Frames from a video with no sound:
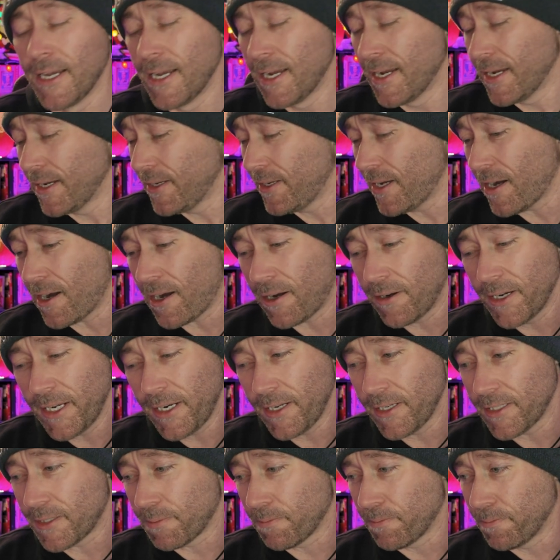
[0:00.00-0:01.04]
Y'all, it
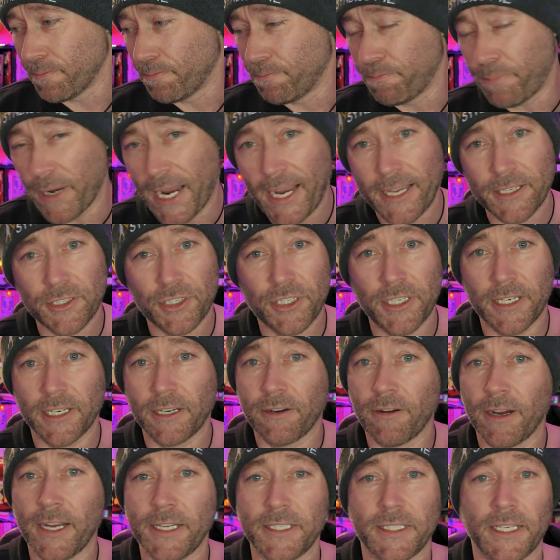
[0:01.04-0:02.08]
is batshit
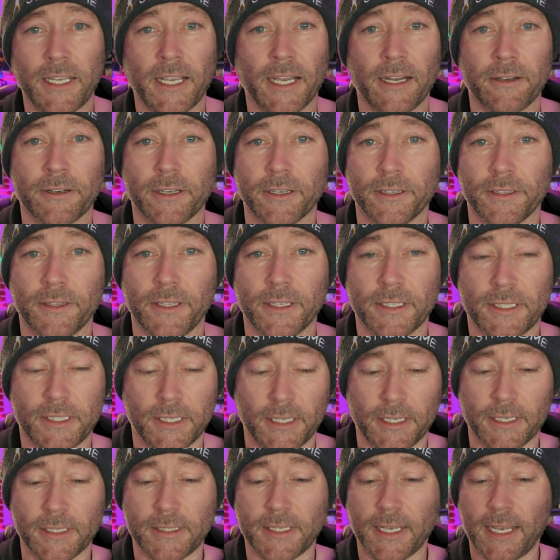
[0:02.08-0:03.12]
crazy how good this
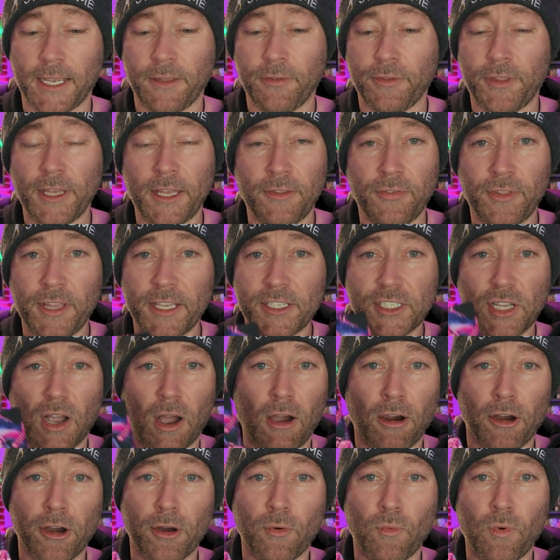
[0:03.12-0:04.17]
is. And then this
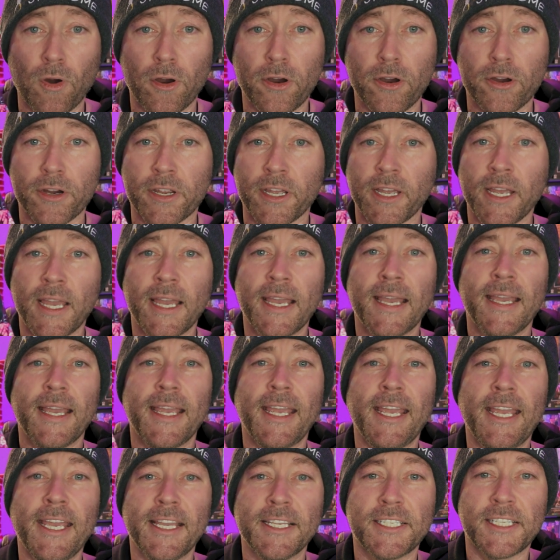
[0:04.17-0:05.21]
artwork
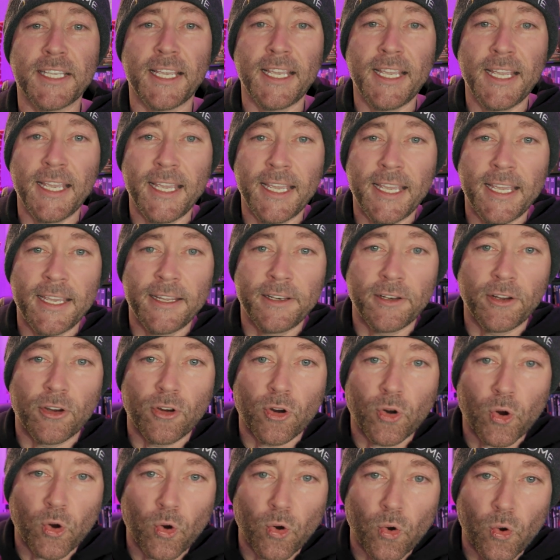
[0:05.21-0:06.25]
is
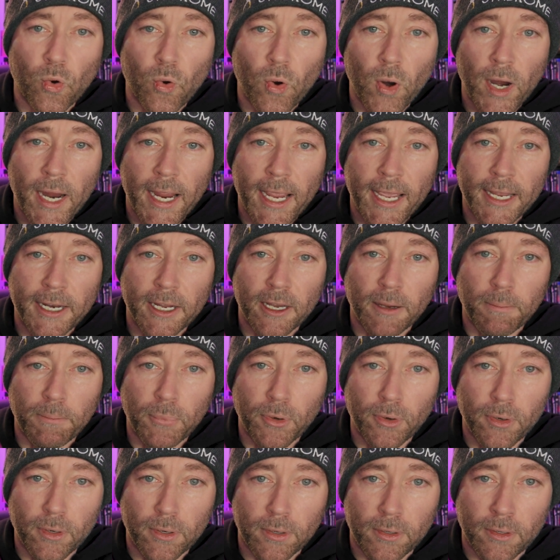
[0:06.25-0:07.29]

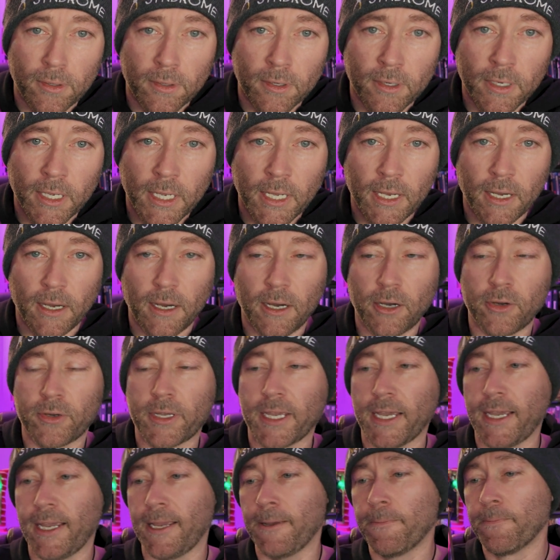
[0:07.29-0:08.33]
incredible.
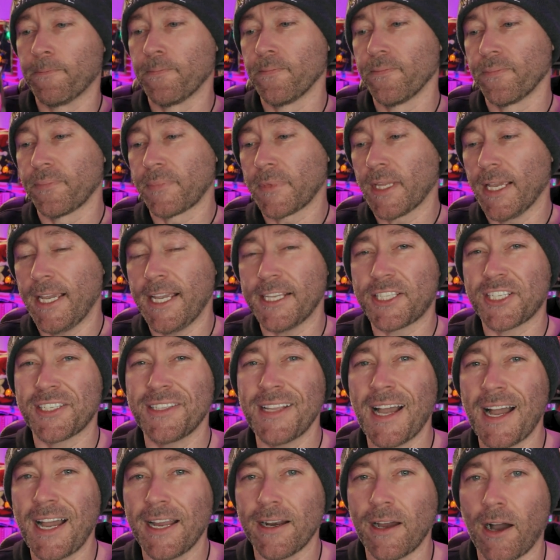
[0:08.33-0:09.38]
Okay. It's
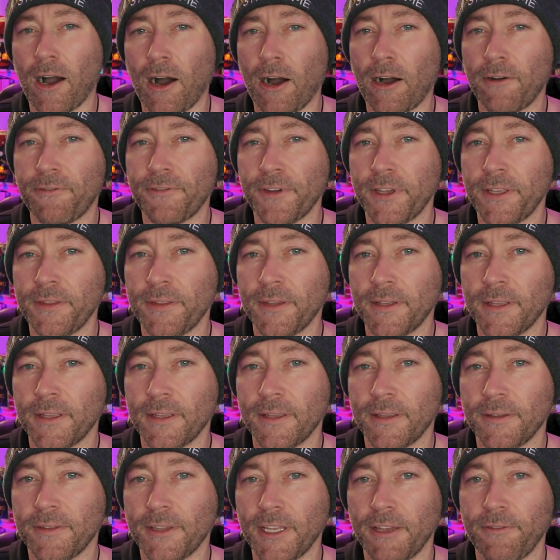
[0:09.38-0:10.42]
not often
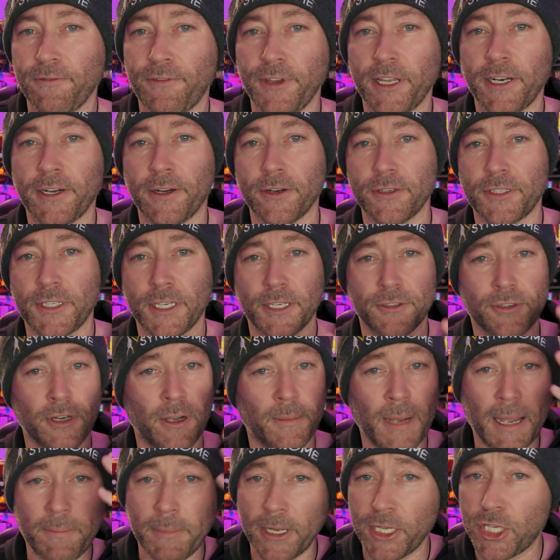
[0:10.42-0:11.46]
that Vinegar
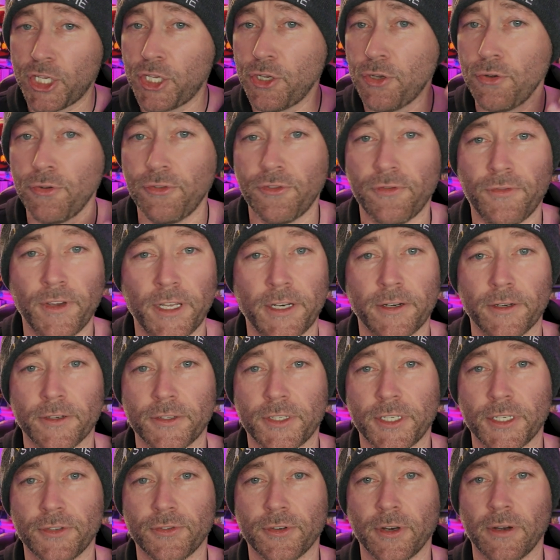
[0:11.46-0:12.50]
Syndrome, I'm a huge Vinegar
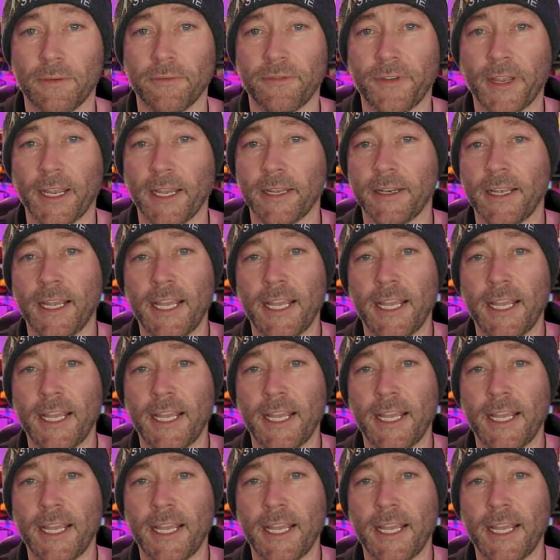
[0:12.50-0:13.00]
Syndrome fan.